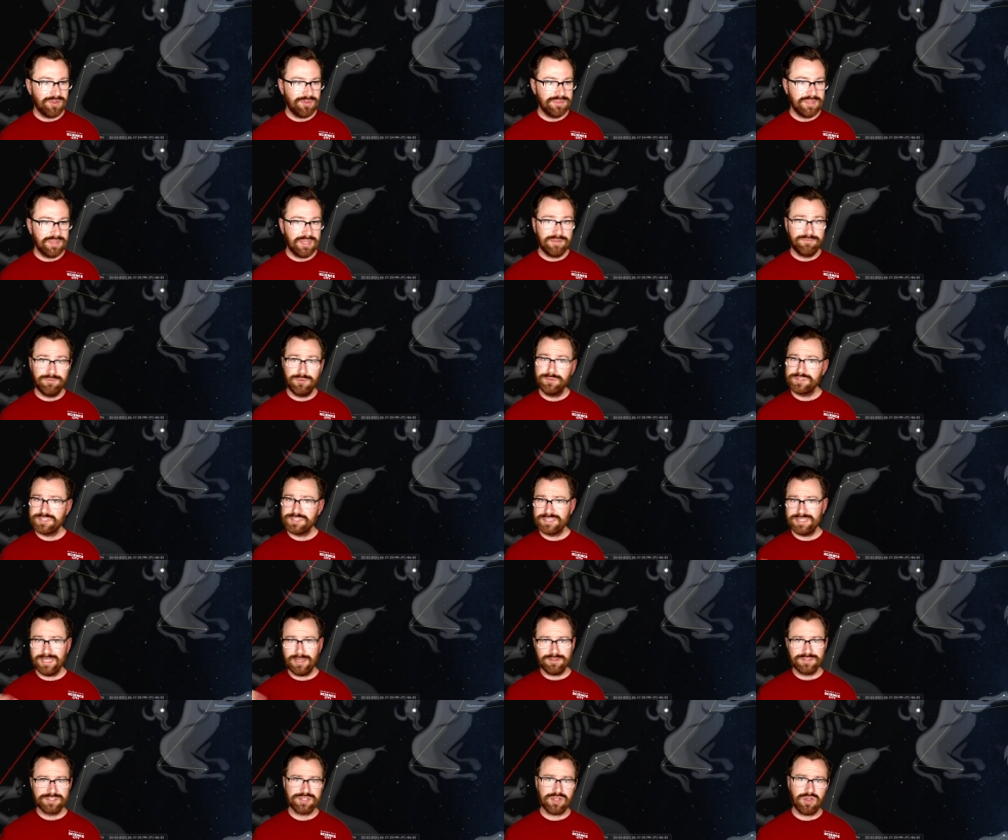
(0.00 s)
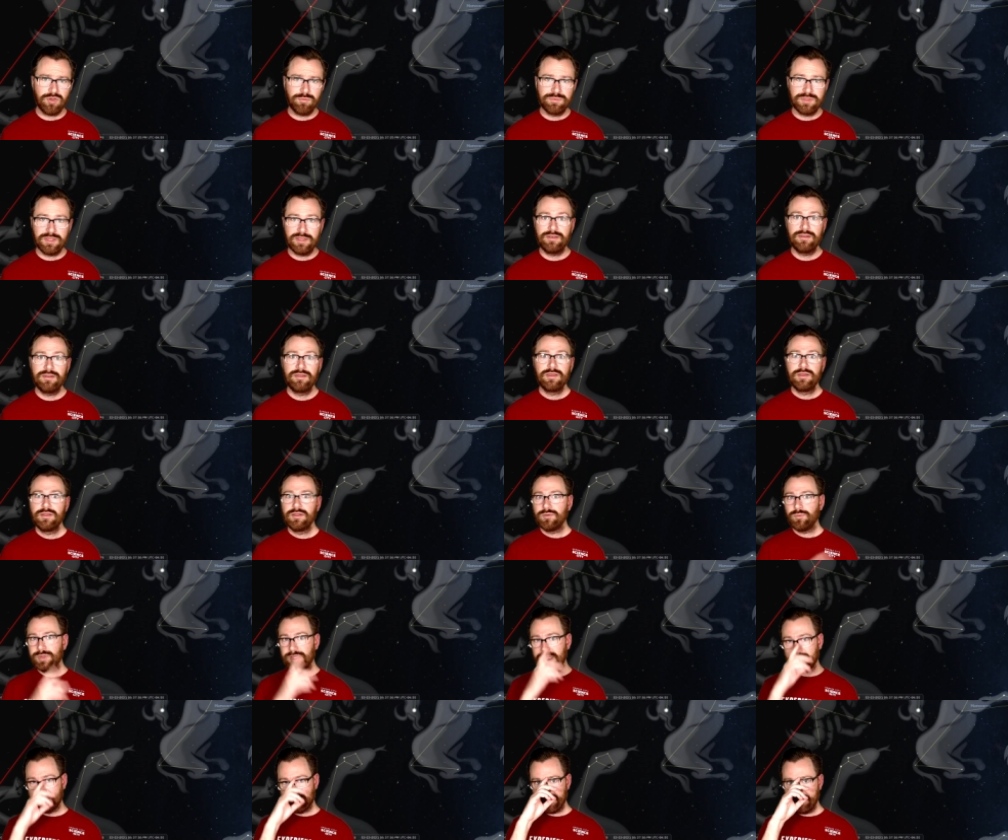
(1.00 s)
And then, if you use a telescope, then
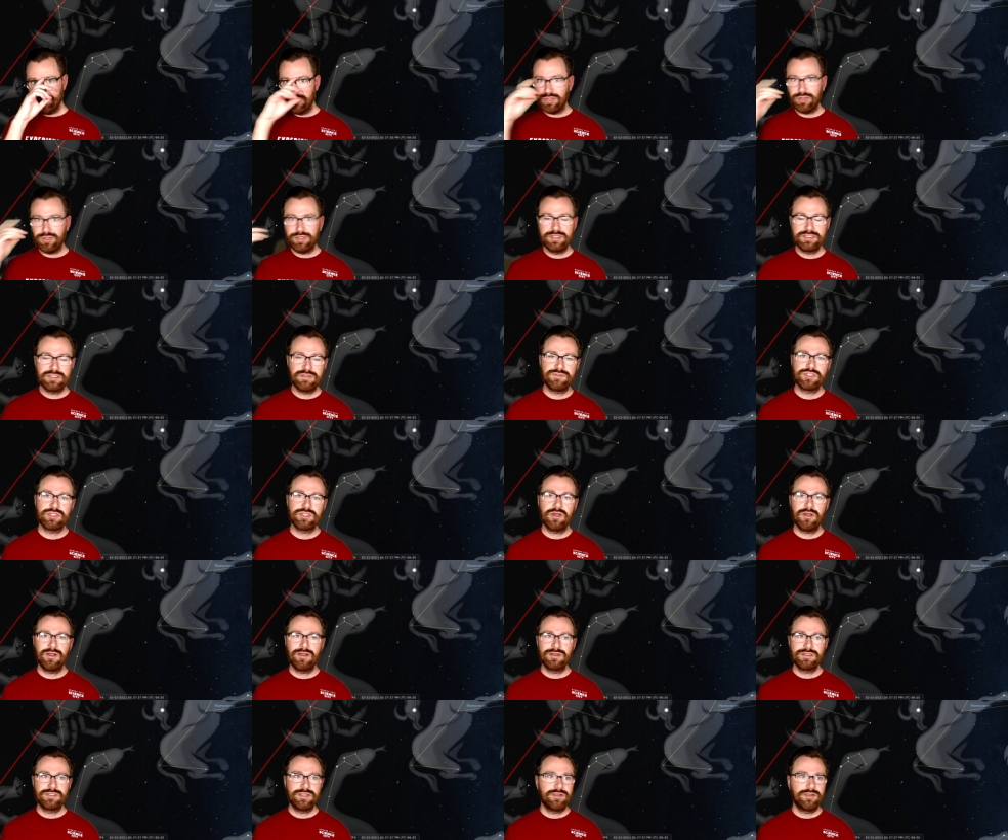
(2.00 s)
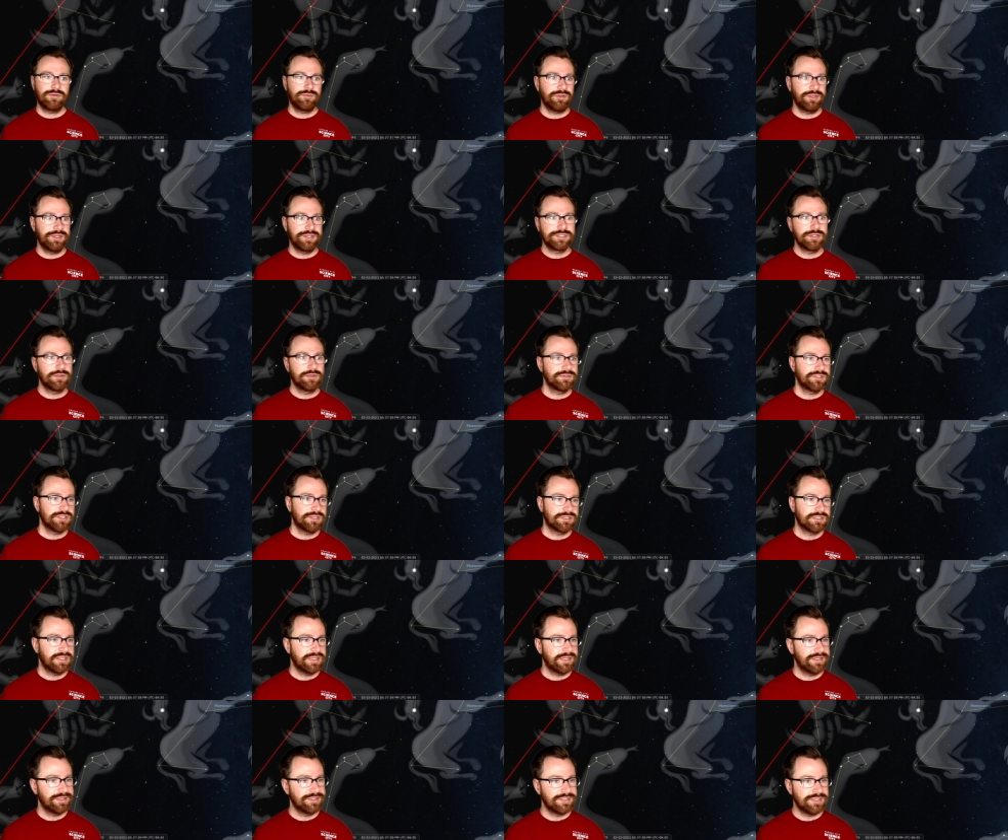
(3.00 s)
we can see millions of stars, and there really is no such
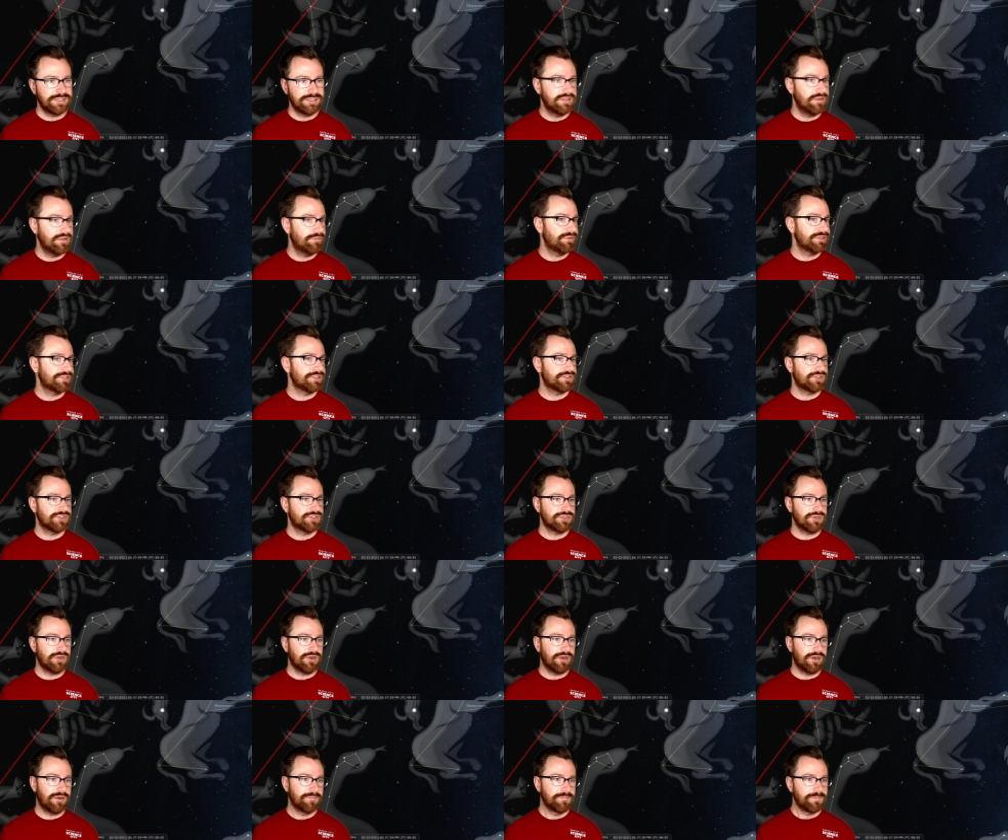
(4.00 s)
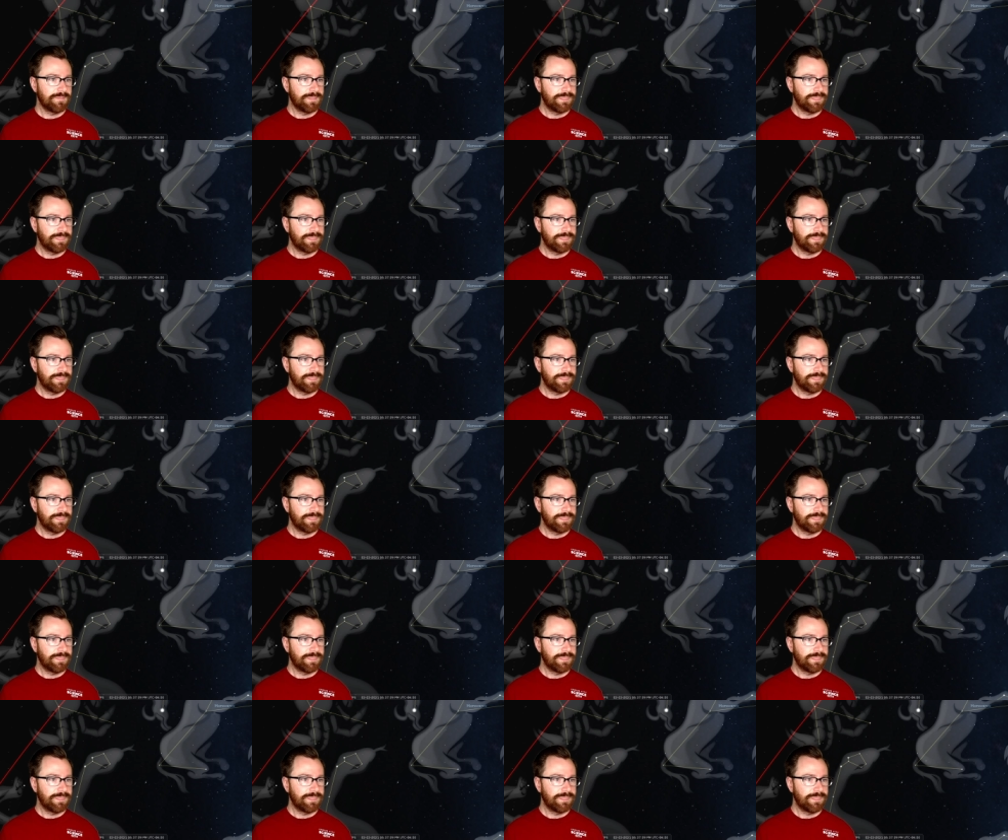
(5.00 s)
thing as a dimmest star.